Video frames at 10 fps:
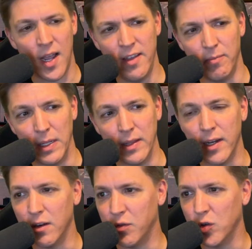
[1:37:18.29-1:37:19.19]
I have been
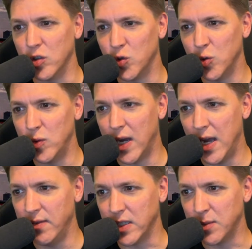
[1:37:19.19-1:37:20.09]
there for a true
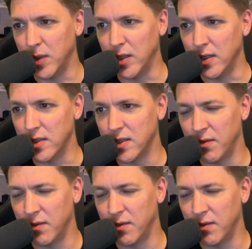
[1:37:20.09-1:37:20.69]
dive experience.